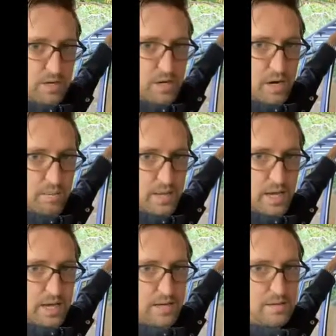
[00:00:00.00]

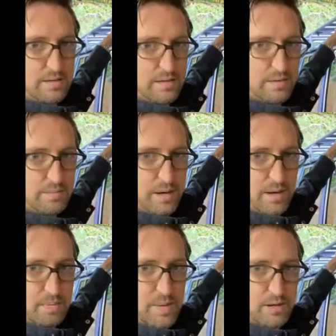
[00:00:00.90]
complicated
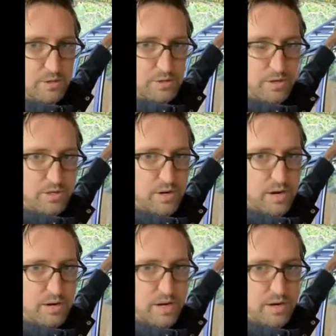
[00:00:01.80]
metal structure
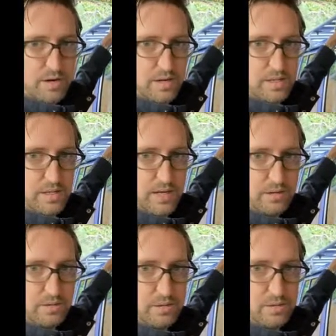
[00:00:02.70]
area here in the Land
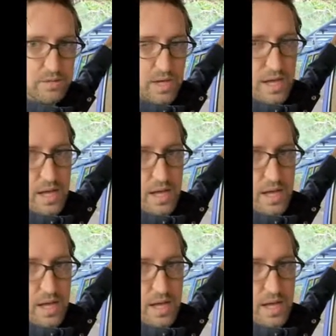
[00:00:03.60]
Cruisers,